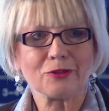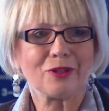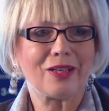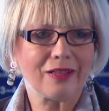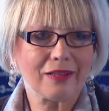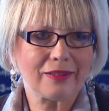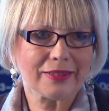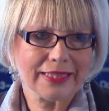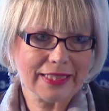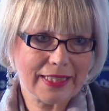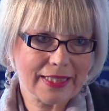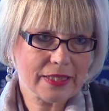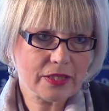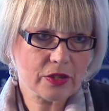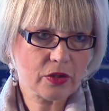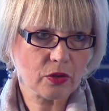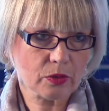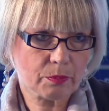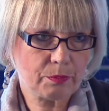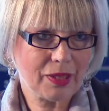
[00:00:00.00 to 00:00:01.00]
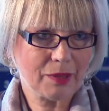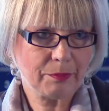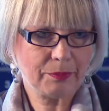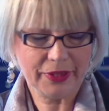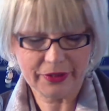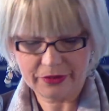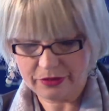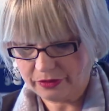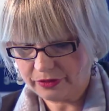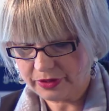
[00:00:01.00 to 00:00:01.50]
Rouhani has gone
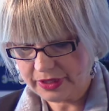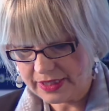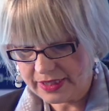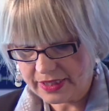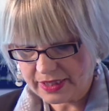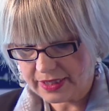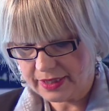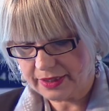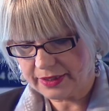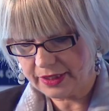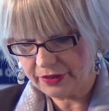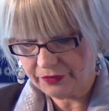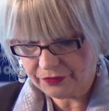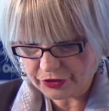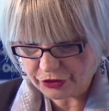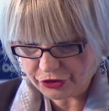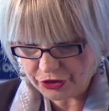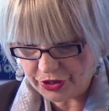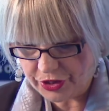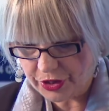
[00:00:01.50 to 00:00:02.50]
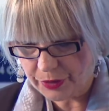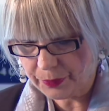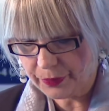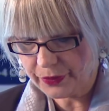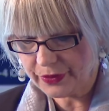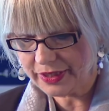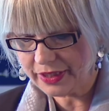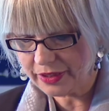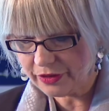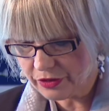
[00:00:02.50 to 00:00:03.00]
public on this, that if the
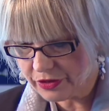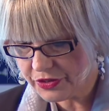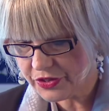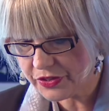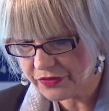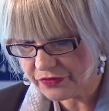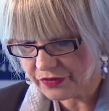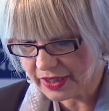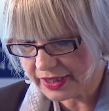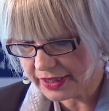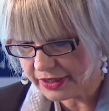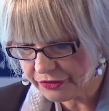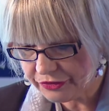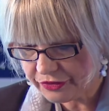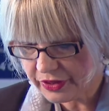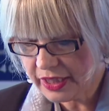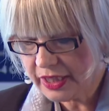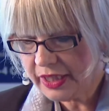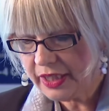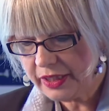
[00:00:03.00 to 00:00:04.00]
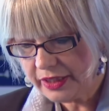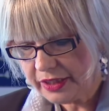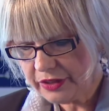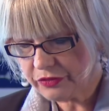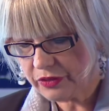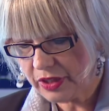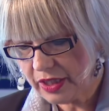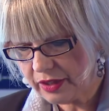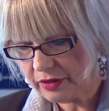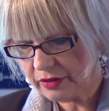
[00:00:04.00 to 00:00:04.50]
JCPOA did not survive,
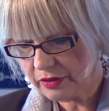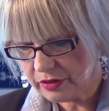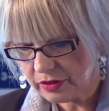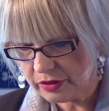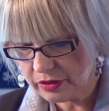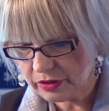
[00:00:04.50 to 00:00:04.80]
Iran